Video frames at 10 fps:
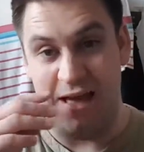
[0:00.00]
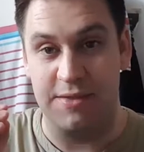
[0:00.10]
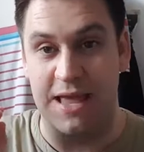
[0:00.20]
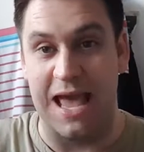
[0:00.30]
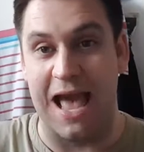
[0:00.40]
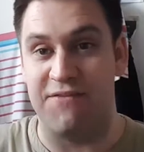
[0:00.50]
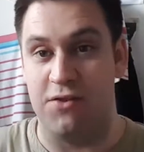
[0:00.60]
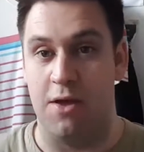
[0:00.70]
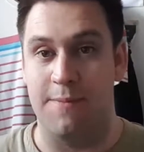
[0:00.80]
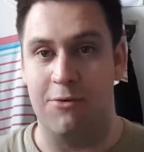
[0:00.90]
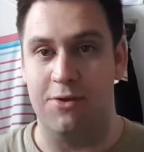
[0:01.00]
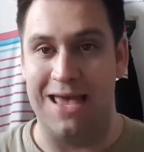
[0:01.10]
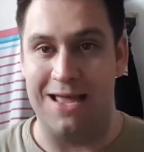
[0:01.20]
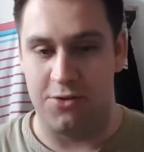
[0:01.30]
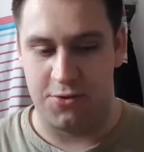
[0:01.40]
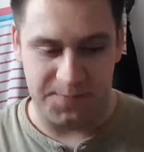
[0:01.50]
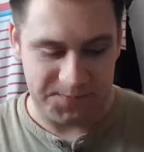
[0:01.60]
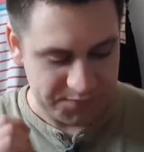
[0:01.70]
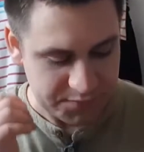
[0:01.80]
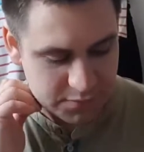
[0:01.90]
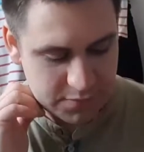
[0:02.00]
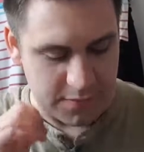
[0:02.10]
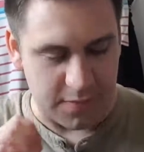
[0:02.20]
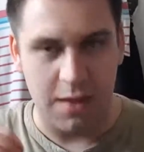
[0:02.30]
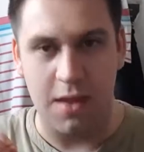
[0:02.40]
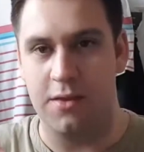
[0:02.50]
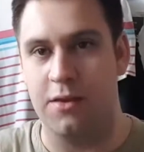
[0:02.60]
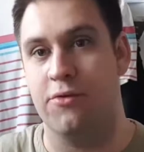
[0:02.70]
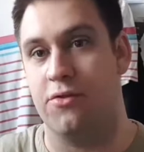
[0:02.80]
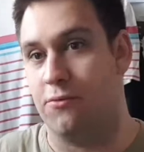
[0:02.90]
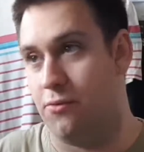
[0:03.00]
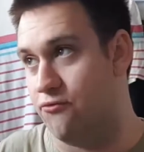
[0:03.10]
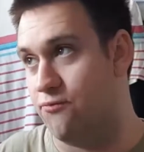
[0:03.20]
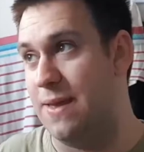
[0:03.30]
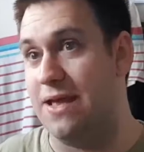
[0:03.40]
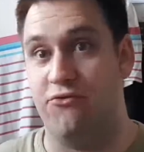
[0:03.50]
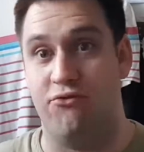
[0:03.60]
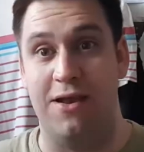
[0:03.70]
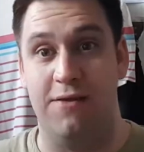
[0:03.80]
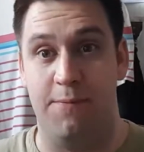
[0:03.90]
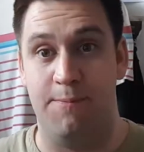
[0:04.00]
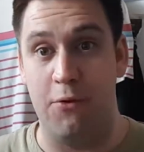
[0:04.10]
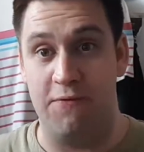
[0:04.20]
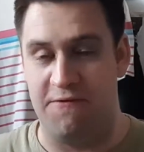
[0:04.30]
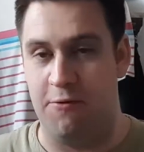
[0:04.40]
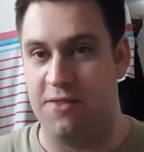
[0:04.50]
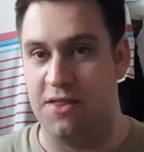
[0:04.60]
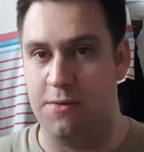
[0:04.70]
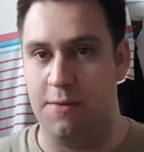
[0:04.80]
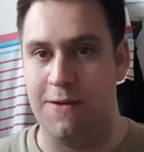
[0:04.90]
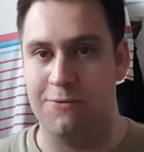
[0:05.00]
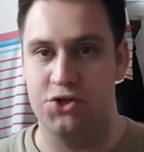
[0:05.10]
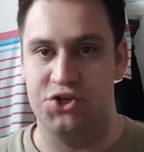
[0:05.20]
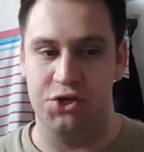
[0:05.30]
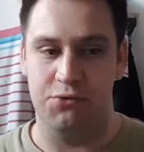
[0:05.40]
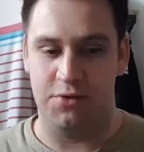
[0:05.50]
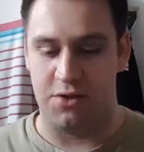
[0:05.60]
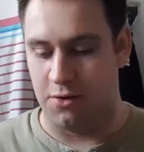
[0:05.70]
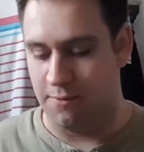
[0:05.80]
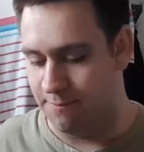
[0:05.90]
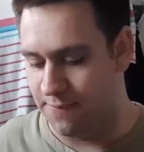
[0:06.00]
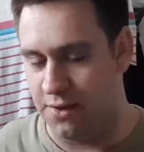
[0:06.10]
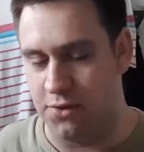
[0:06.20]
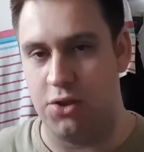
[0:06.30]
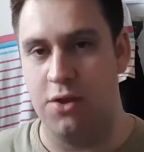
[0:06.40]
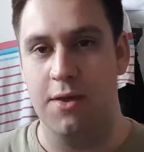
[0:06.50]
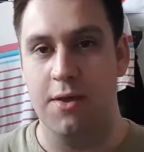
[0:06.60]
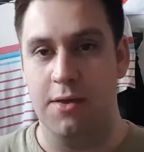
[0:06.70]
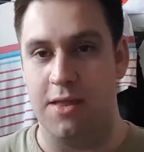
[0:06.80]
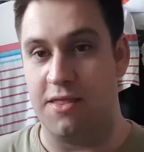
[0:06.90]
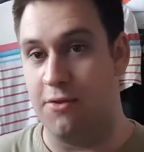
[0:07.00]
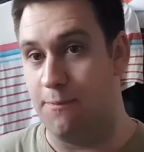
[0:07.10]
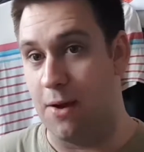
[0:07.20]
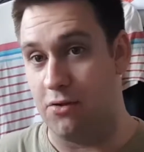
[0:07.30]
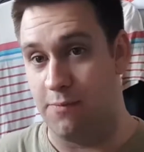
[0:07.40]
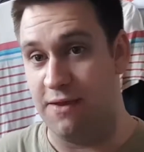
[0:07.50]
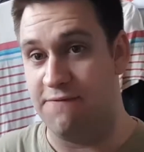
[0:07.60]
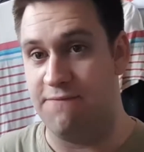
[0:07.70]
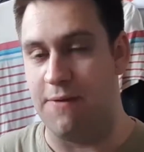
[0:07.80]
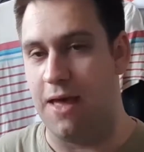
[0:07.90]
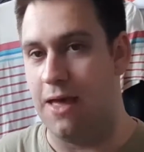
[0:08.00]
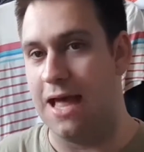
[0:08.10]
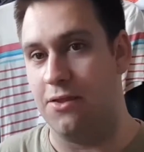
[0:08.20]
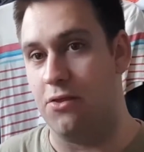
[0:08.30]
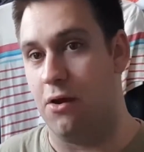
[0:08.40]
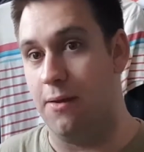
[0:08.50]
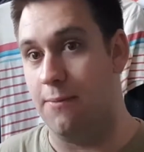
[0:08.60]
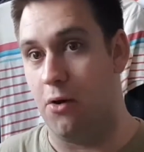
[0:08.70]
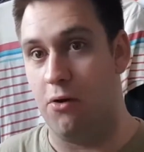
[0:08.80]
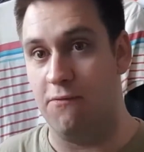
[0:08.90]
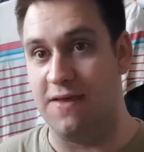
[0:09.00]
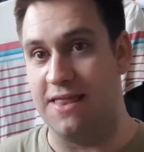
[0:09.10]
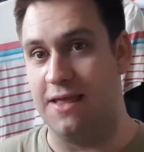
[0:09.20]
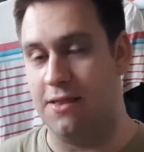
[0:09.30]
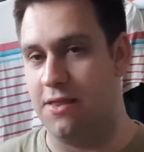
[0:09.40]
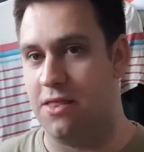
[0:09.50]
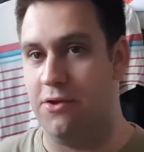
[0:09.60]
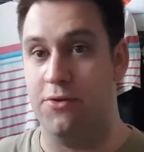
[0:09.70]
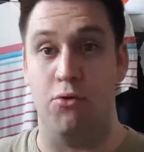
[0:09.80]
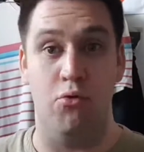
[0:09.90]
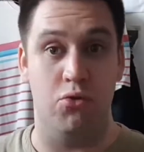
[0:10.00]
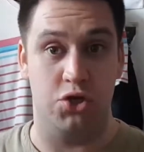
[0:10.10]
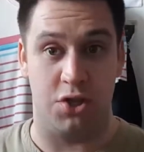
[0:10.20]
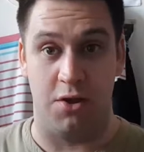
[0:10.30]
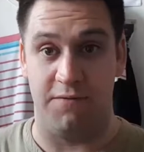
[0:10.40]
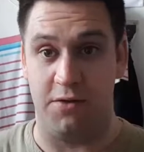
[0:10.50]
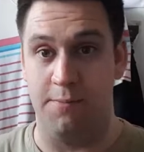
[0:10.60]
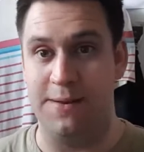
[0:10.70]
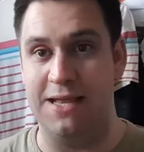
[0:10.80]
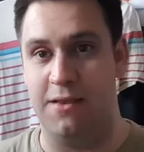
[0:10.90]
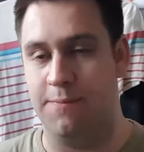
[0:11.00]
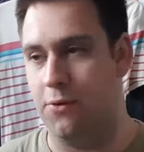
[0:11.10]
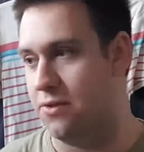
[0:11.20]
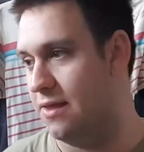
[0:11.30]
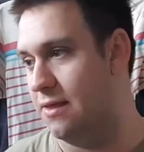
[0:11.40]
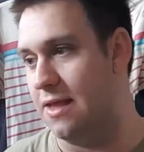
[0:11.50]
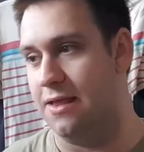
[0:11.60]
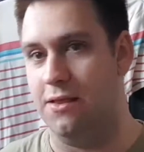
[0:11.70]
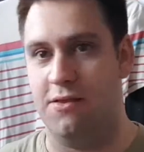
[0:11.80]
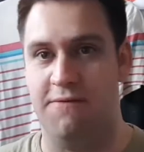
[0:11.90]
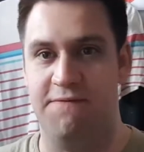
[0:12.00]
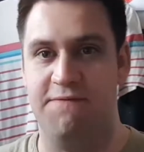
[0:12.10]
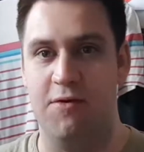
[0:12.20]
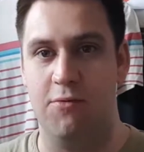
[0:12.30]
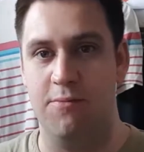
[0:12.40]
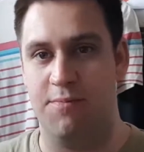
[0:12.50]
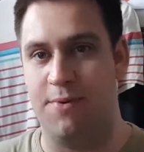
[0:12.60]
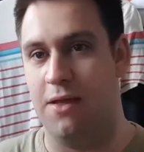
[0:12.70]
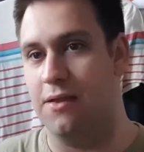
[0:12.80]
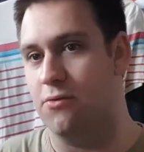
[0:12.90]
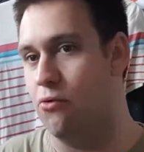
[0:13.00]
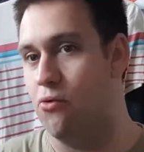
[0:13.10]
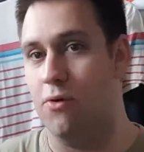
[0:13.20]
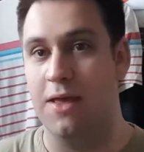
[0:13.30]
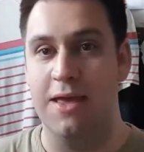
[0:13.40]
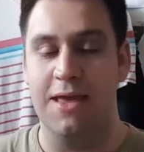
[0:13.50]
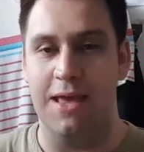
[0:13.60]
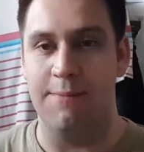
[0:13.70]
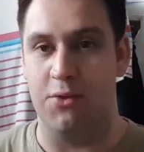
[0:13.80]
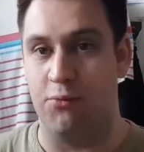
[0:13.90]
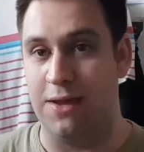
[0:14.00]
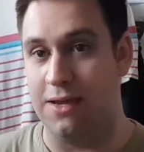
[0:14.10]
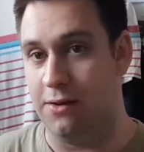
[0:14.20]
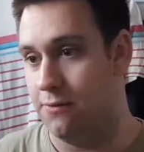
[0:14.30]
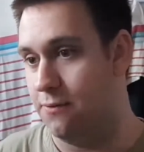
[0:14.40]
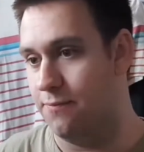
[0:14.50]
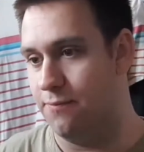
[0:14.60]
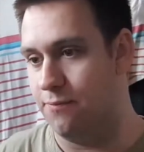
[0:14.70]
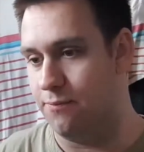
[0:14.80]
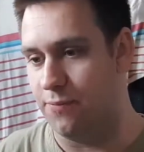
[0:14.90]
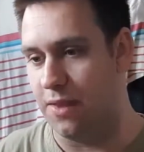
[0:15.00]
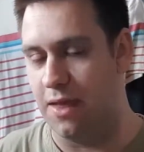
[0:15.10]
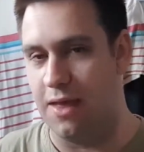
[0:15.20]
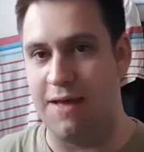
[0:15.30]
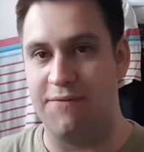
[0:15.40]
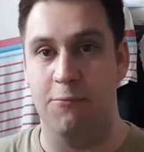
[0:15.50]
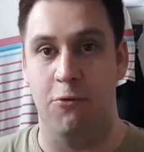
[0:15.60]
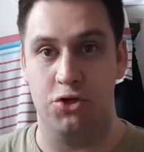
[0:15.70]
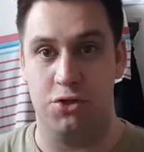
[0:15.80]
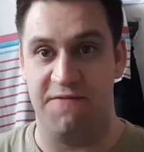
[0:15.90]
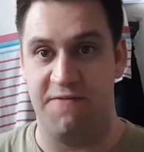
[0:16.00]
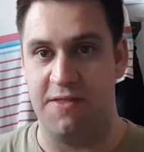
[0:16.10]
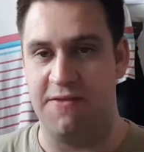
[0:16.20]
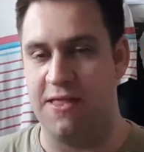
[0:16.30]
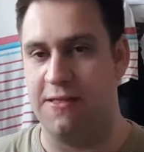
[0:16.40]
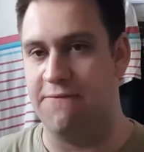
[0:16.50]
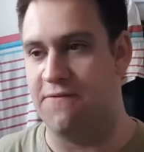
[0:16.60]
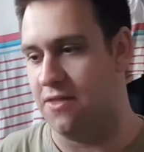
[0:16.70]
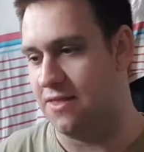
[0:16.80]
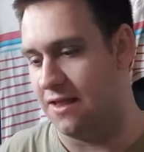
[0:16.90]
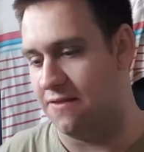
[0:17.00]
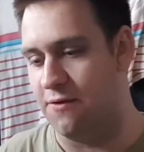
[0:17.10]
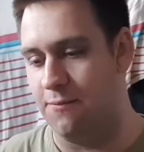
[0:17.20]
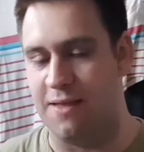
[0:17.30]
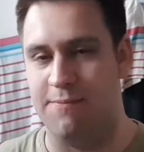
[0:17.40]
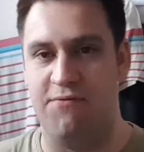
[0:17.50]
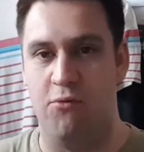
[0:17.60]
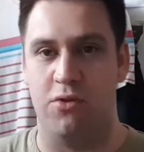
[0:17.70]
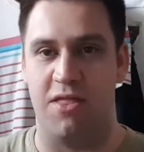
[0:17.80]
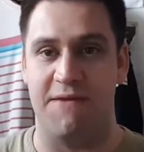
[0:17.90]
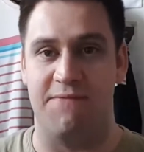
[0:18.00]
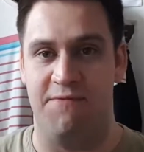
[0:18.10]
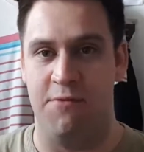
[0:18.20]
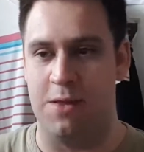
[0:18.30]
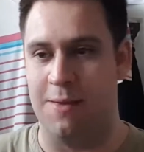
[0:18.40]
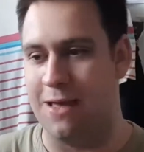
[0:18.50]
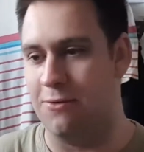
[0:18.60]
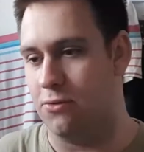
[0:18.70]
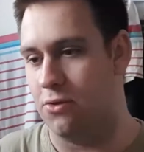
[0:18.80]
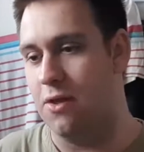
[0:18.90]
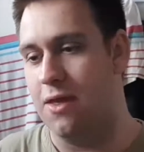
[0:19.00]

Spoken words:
They haven't come out yet. There was a big trailer for both films in around June time, but there's still part of me at the time of getting into the series, or just after completing the books and getting into the films, but or in between having watched the first six films and before the seventh film came out.